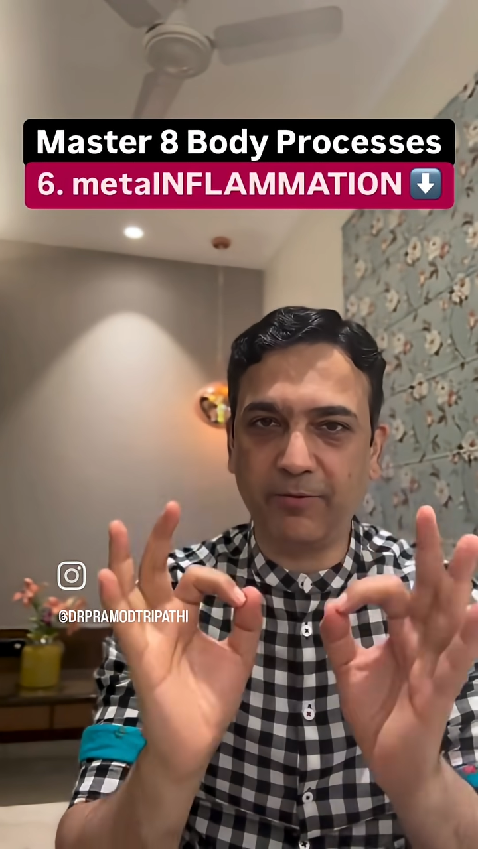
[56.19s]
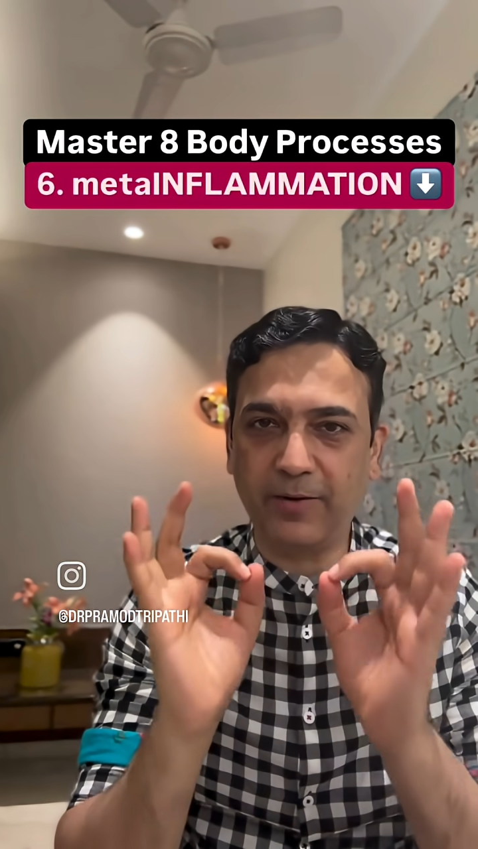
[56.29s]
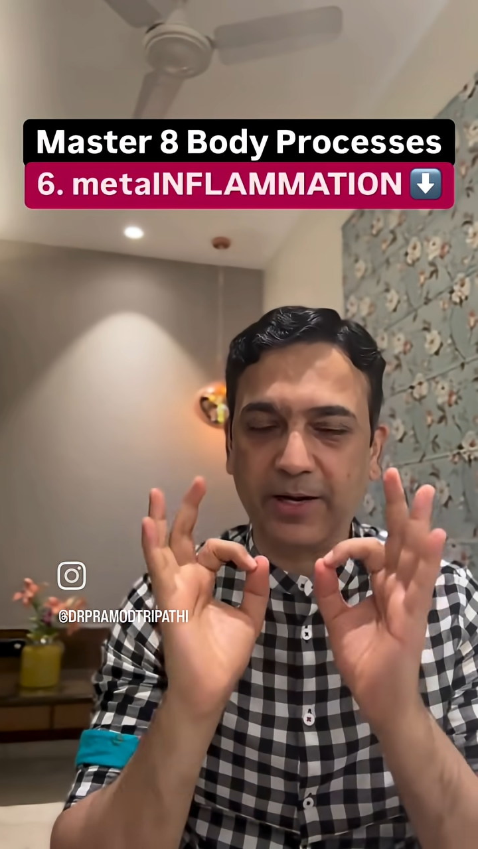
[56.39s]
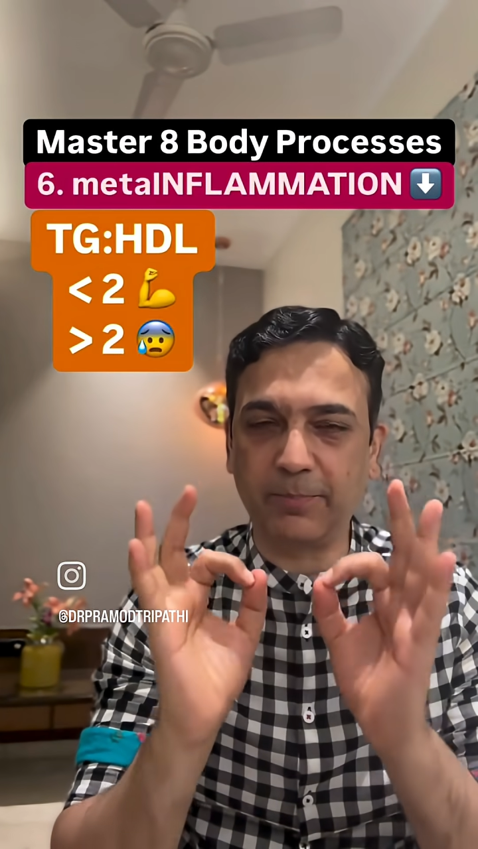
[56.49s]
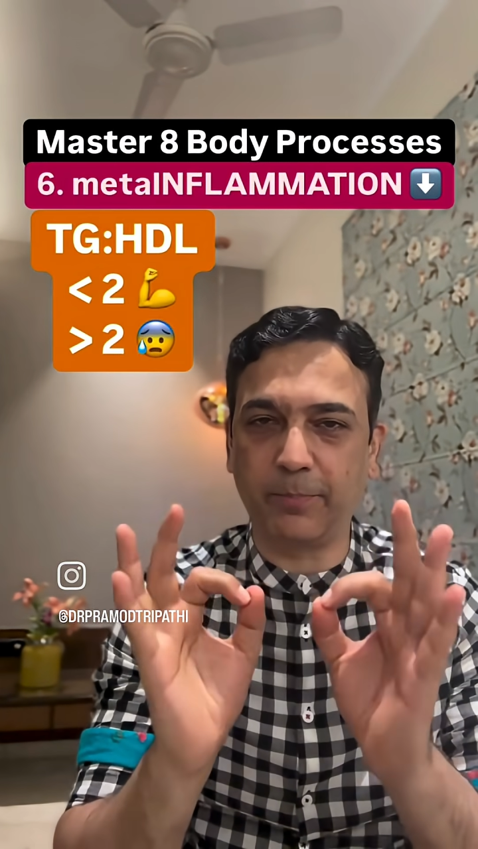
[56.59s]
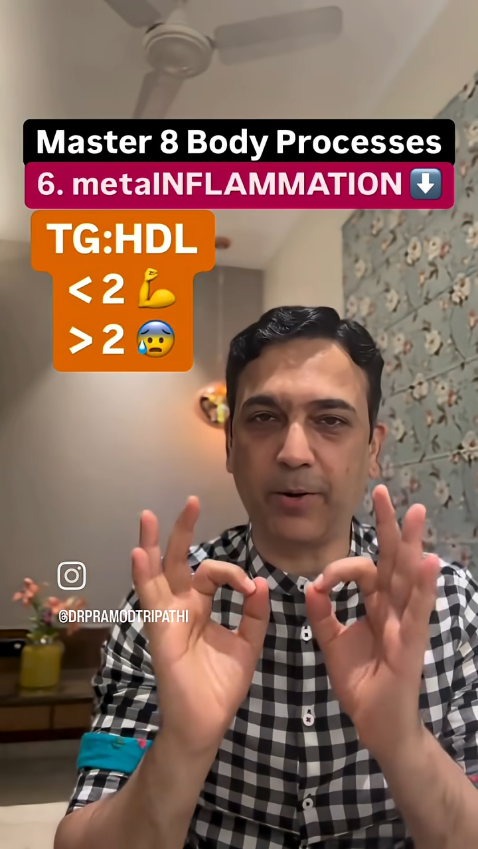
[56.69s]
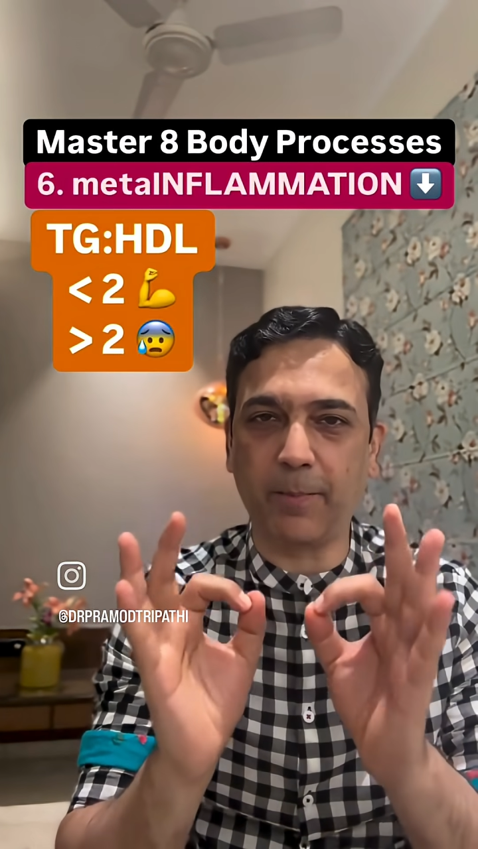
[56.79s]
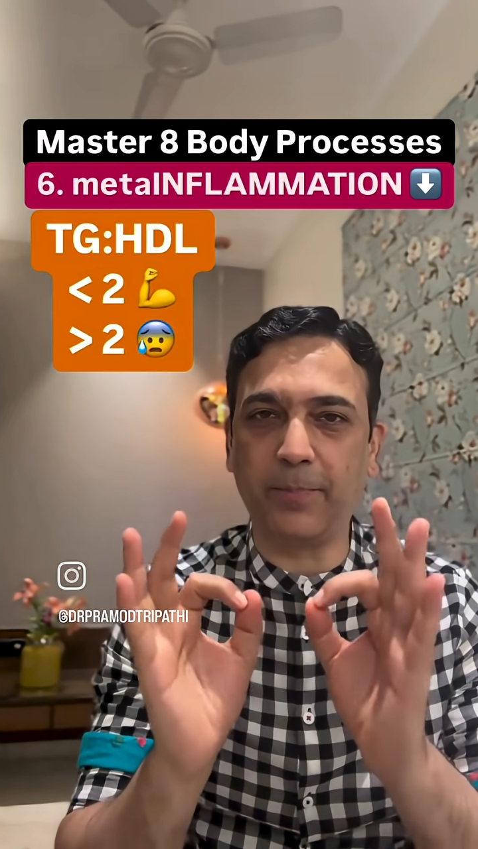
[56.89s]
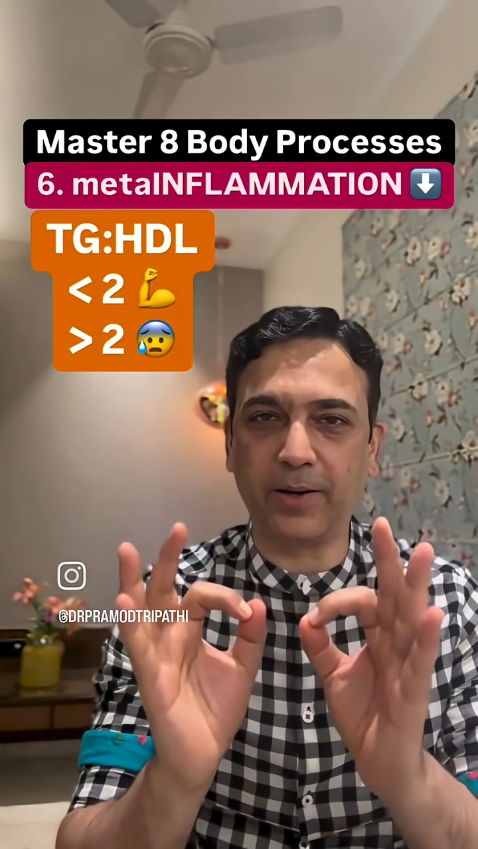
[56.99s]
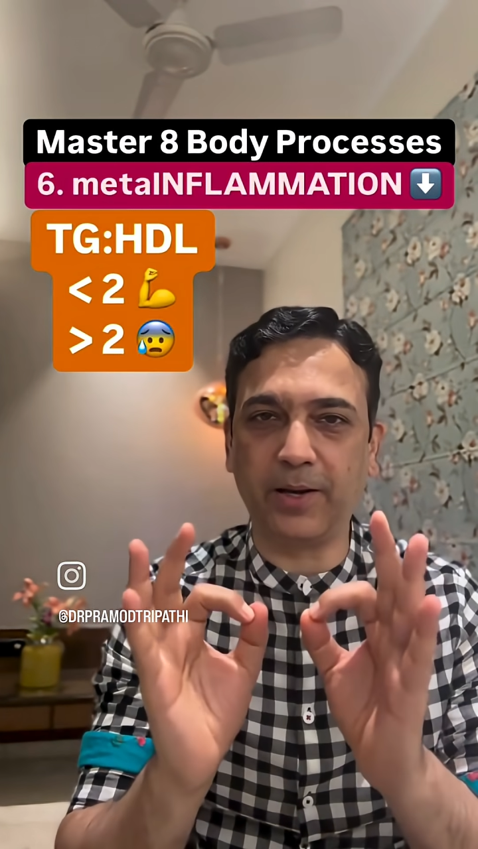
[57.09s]
fat
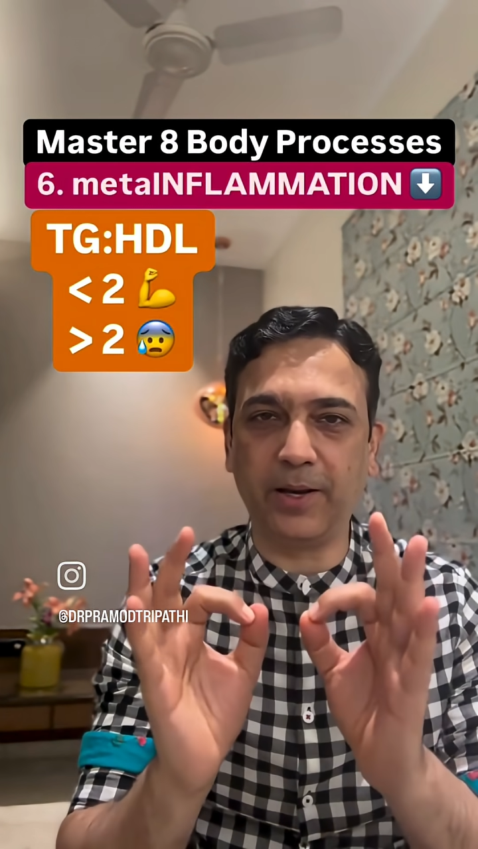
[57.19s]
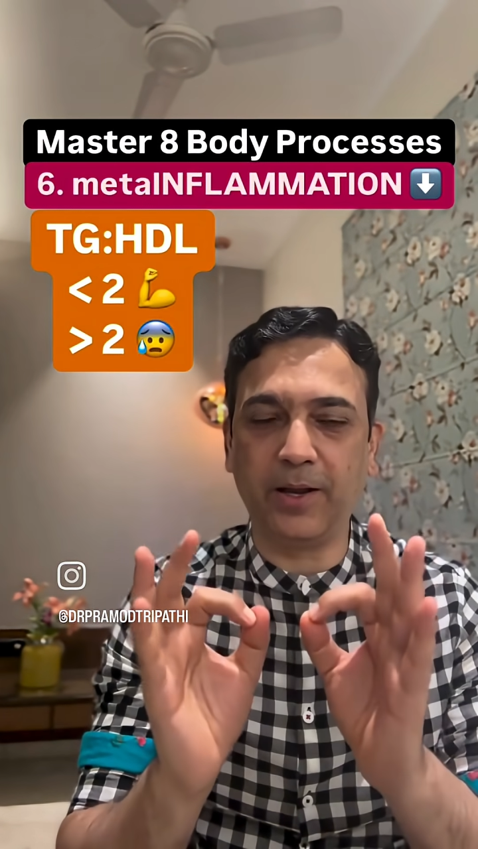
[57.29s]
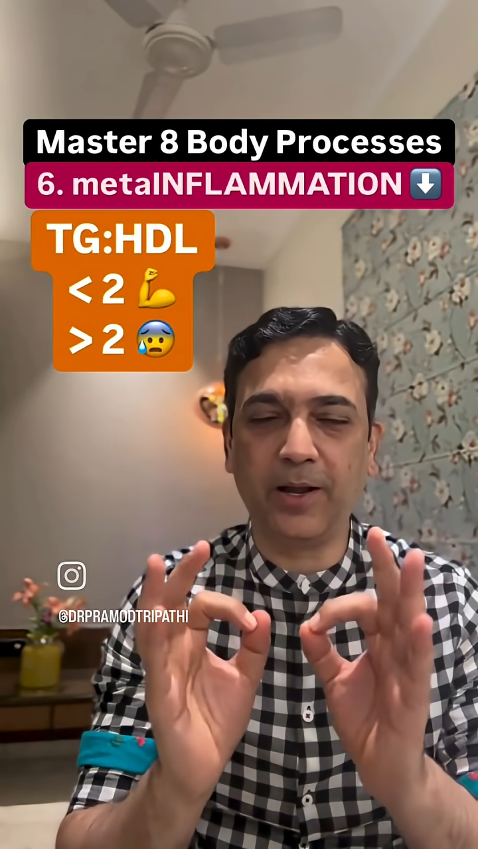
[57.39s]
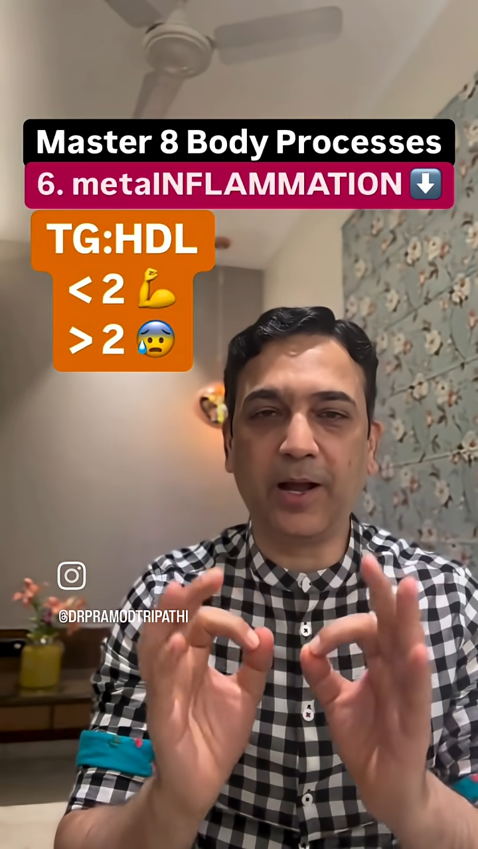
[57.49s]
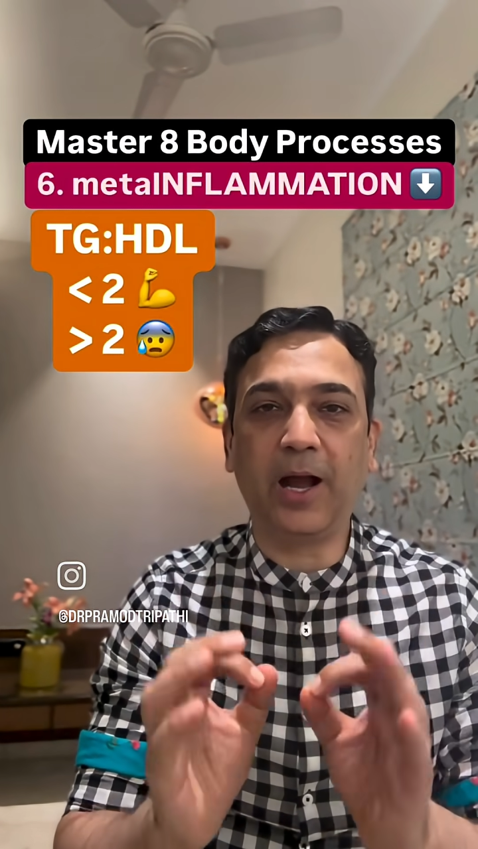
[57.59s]
properly